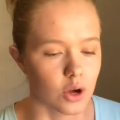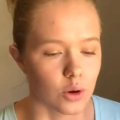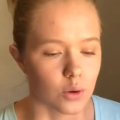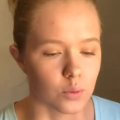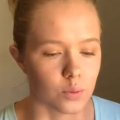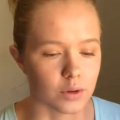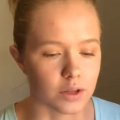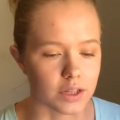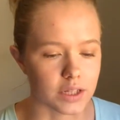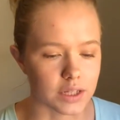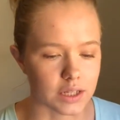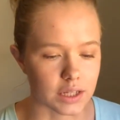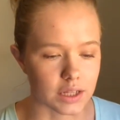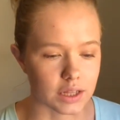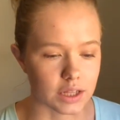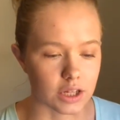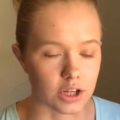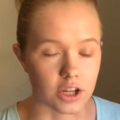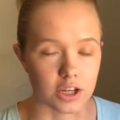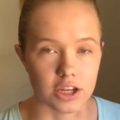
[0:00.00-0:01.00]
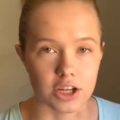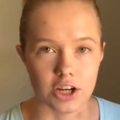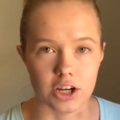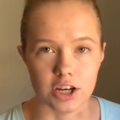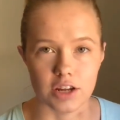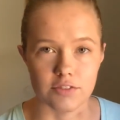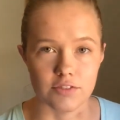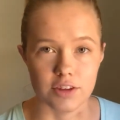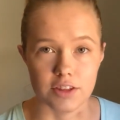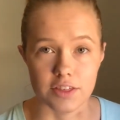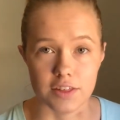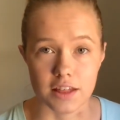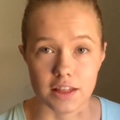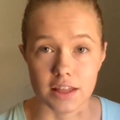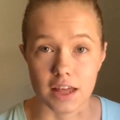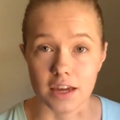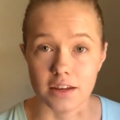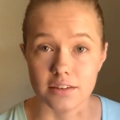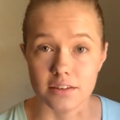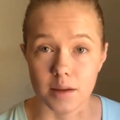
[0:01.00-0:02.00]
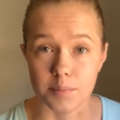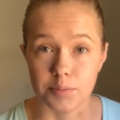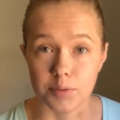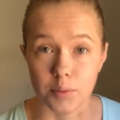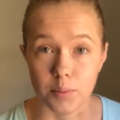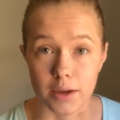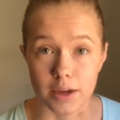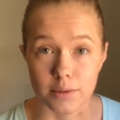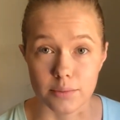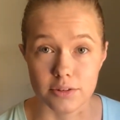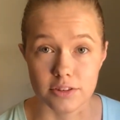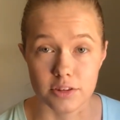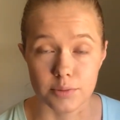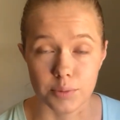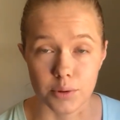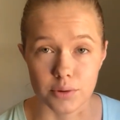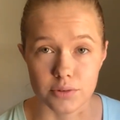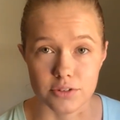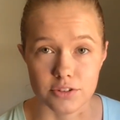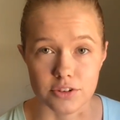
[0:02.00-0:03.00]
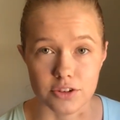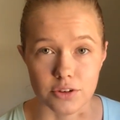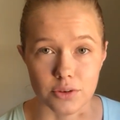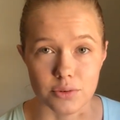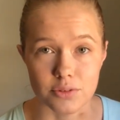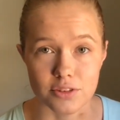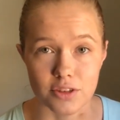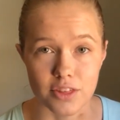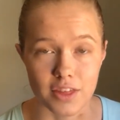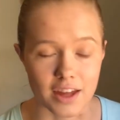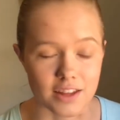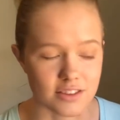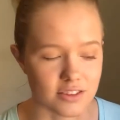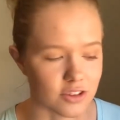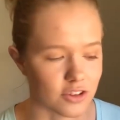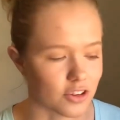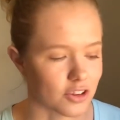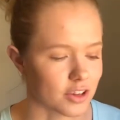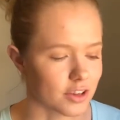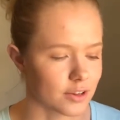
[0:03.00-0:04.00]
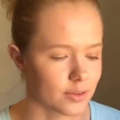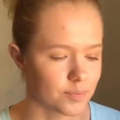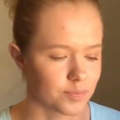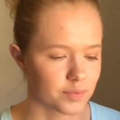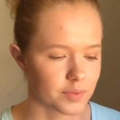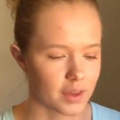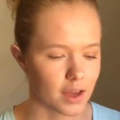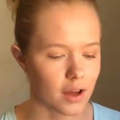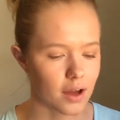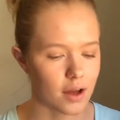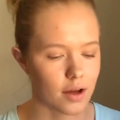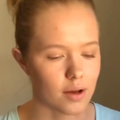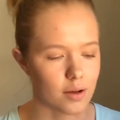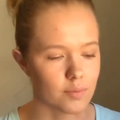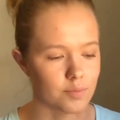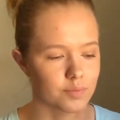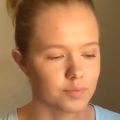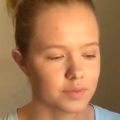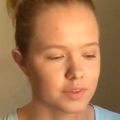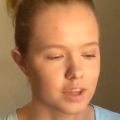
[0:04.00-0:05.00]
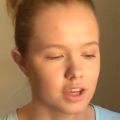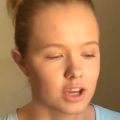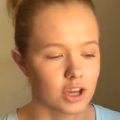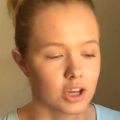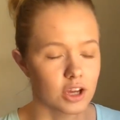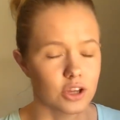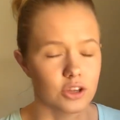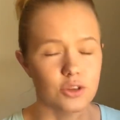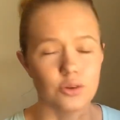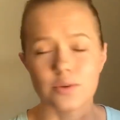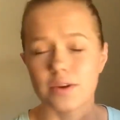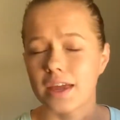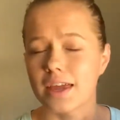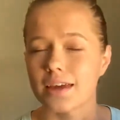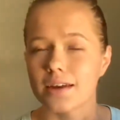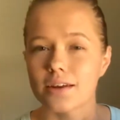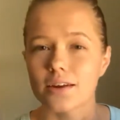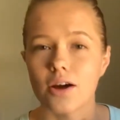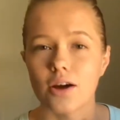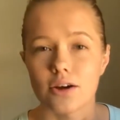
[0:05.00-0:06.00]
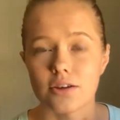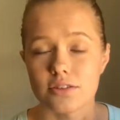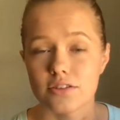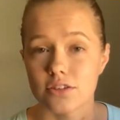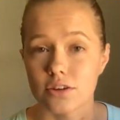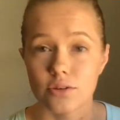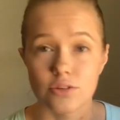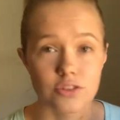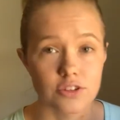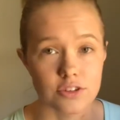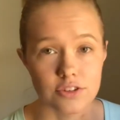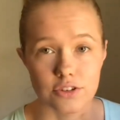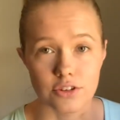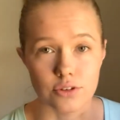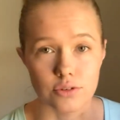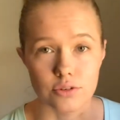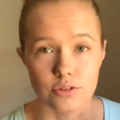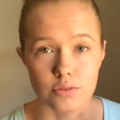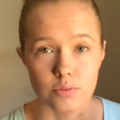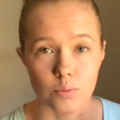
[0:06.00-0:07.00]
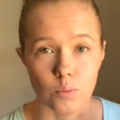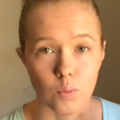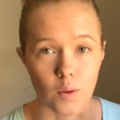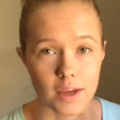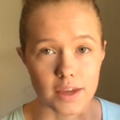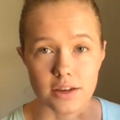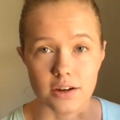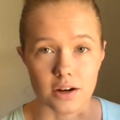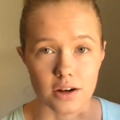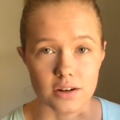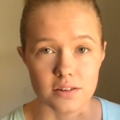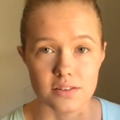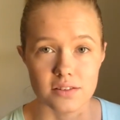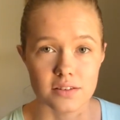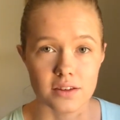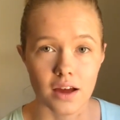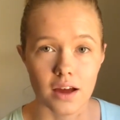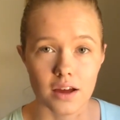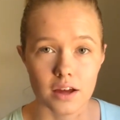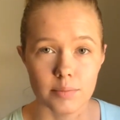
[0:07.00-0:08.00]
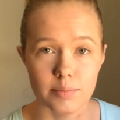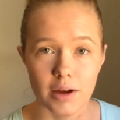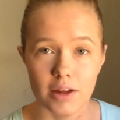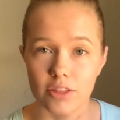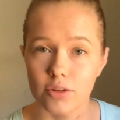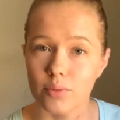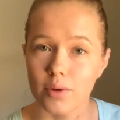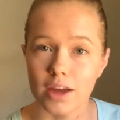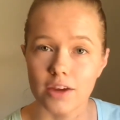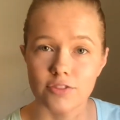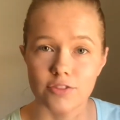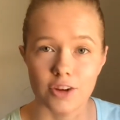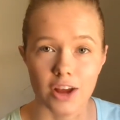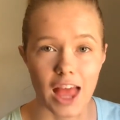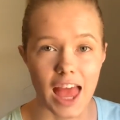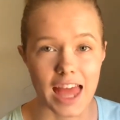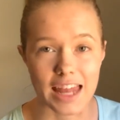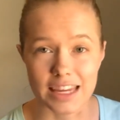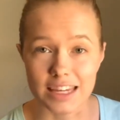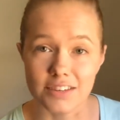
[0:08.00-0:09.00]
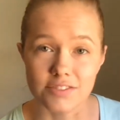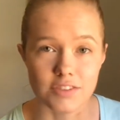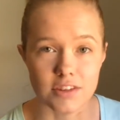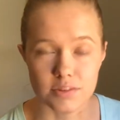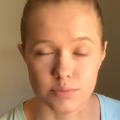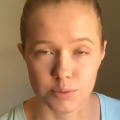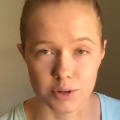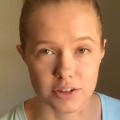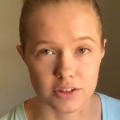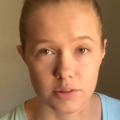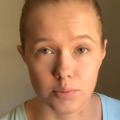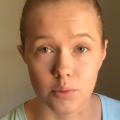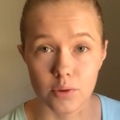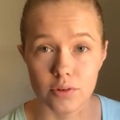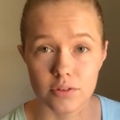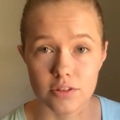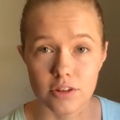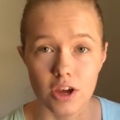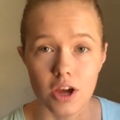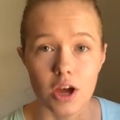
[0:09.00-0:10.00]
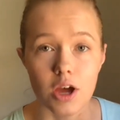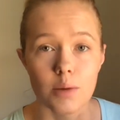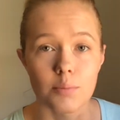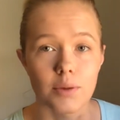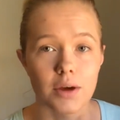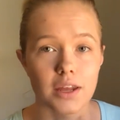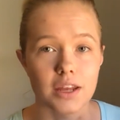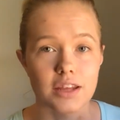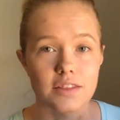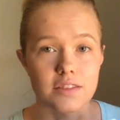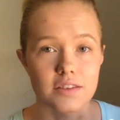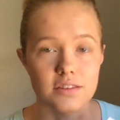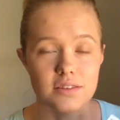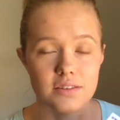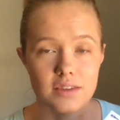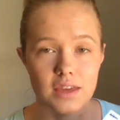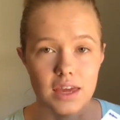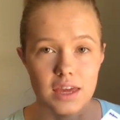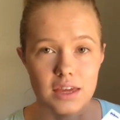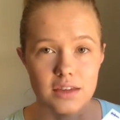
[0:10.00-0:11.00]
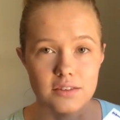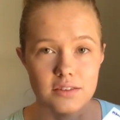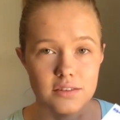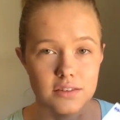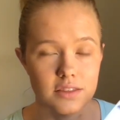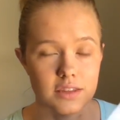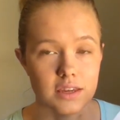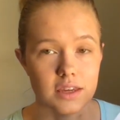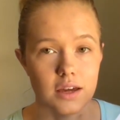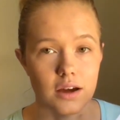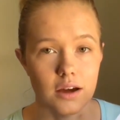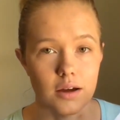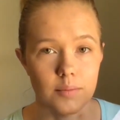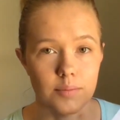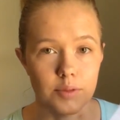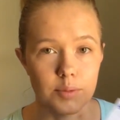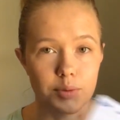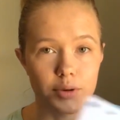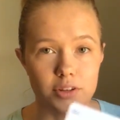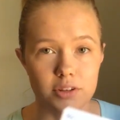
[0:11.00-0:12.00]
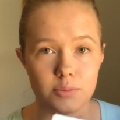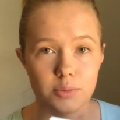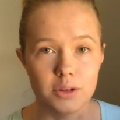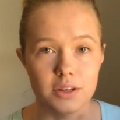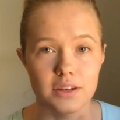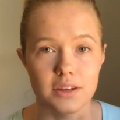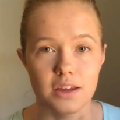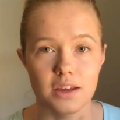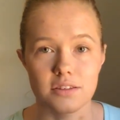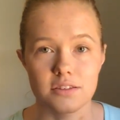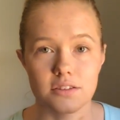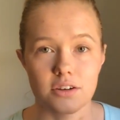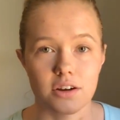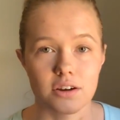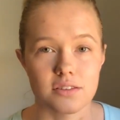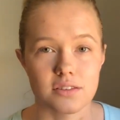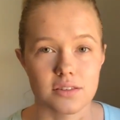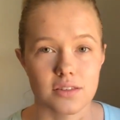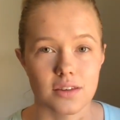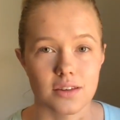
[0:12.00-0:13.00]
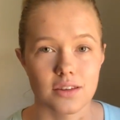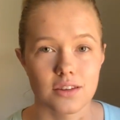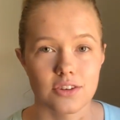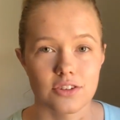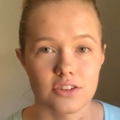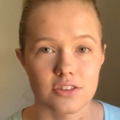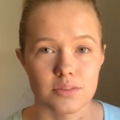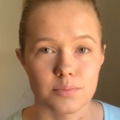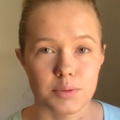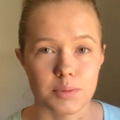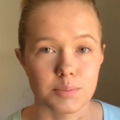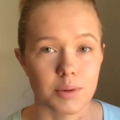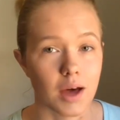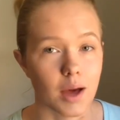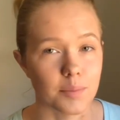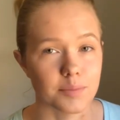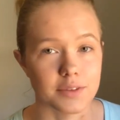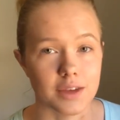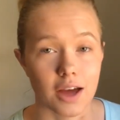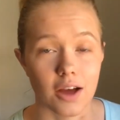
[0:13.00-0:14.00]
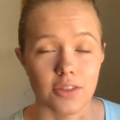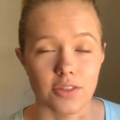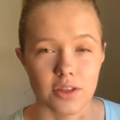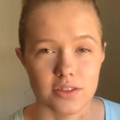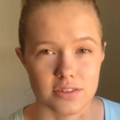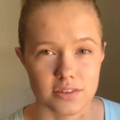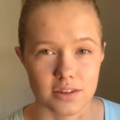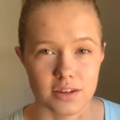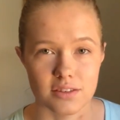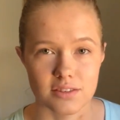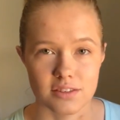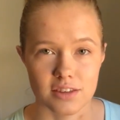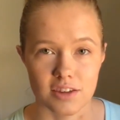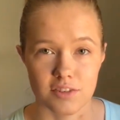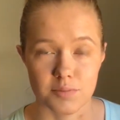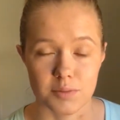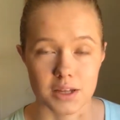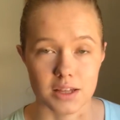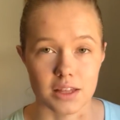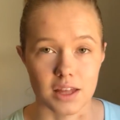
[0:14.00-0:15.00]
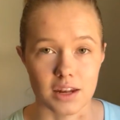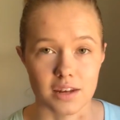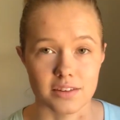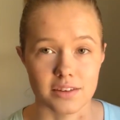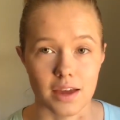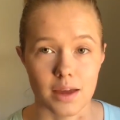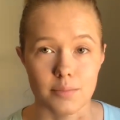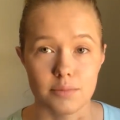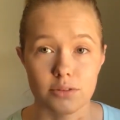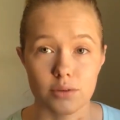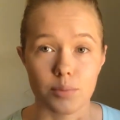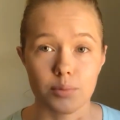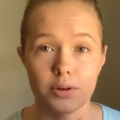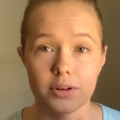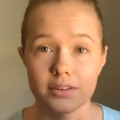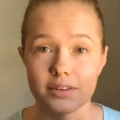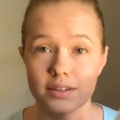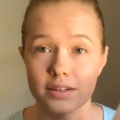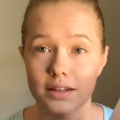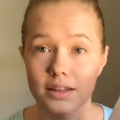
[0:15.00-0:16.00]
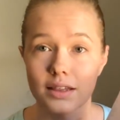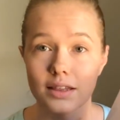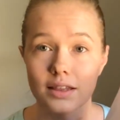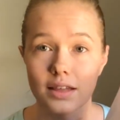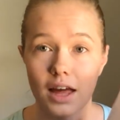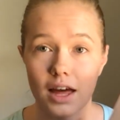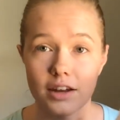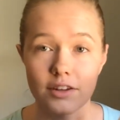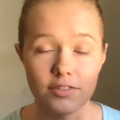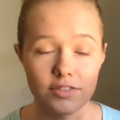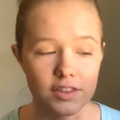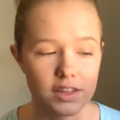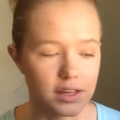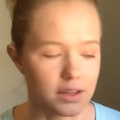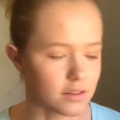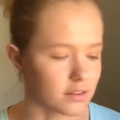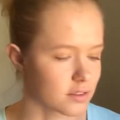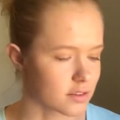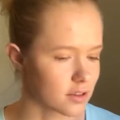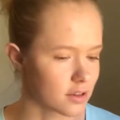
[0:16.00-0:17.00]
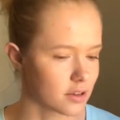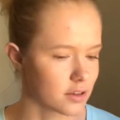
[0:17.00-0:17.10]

really neatly on here and everything lined up the way it was supposed to, so that's good. You can also just use white cardstock, by the way, for any of these printables, but in this case, the printable index cards that can just be popped out, that's going to save me a lot of time. So I printed a lot of these.